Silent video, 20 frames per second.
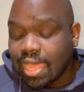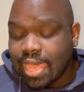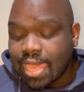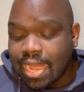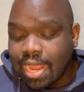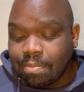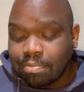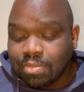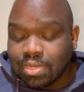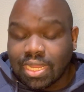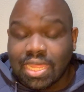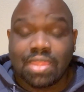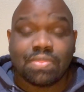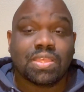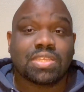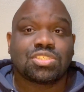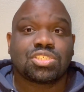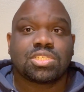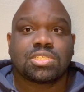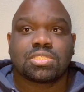And I'm glad
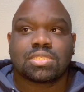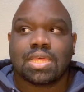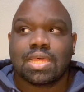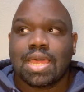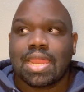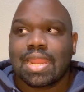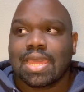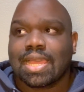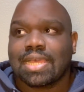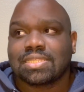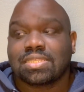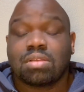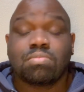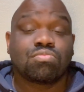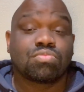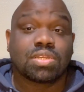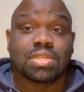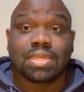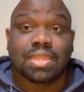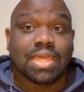that she's, like I said,
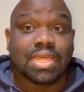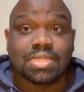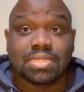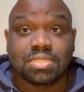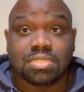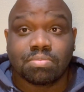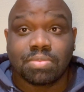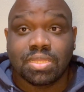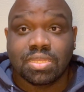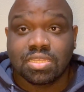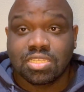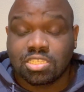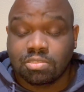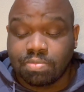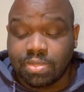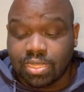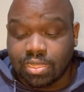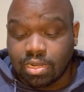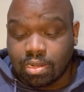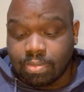I'm really glad that Tamika is
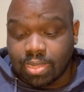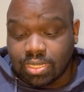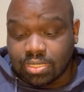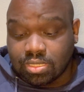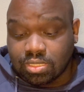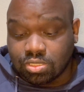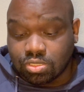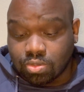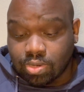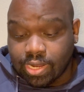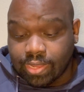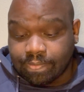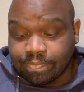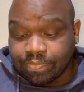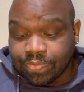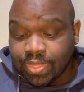speaking about this, right?